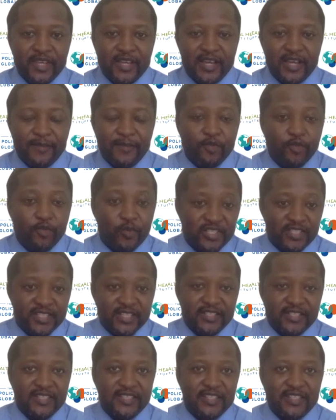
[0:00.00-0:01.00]
one
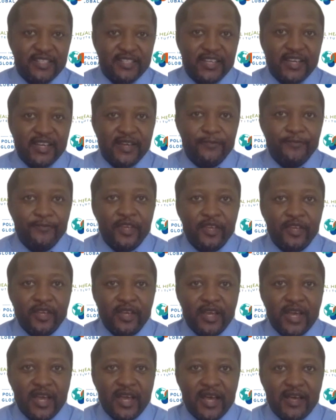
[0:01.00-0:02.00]
state in India,
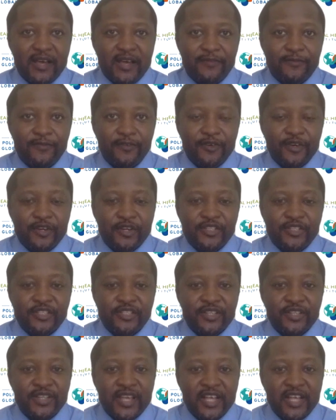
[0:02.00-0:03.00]
focus is
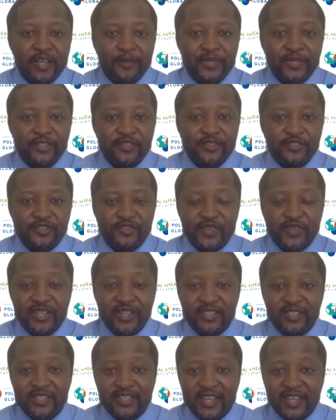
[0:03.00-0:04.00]
on helping to
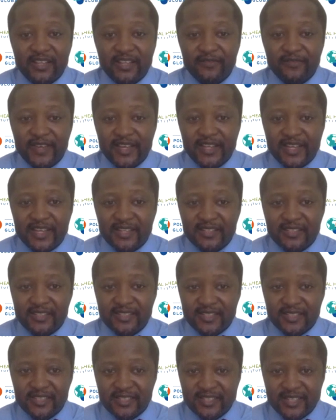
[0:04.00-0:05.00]
strengthen the health financing
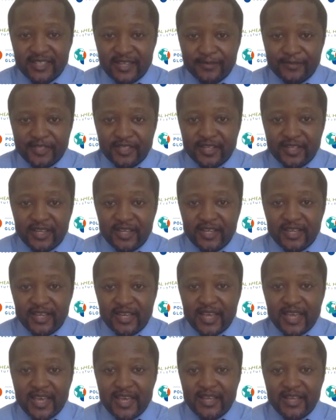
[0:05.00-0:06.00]
systems.
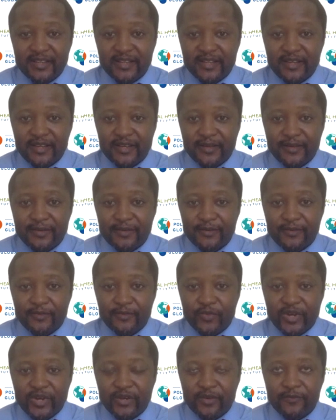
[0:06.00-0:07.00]
And
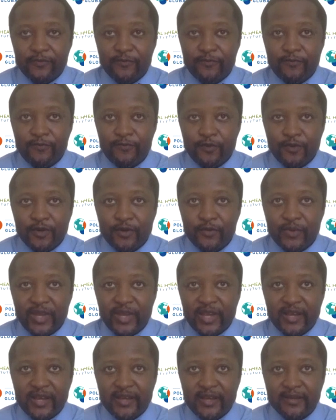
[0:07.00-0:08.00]

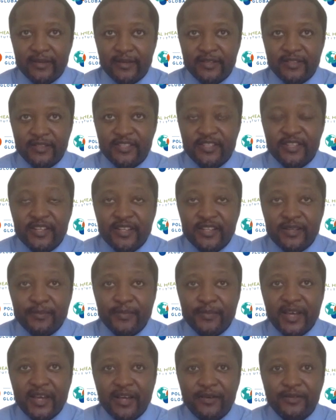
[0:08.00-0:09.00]
we're concerned
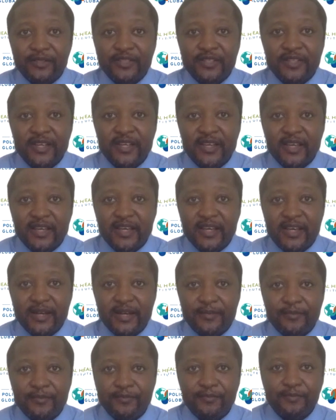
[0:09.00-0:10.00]
about
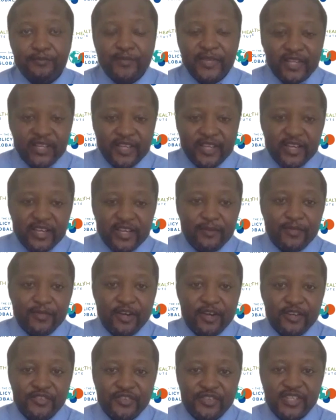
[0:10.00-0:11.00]
middle-income
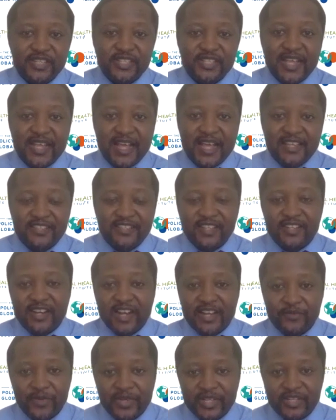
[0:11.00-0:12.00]
countries as they
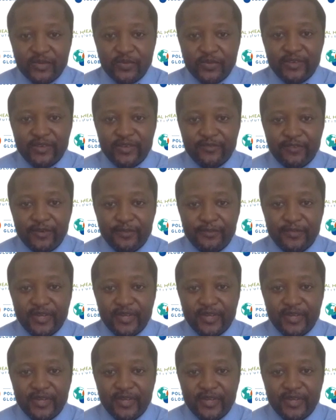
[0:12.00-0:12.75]
graduate away from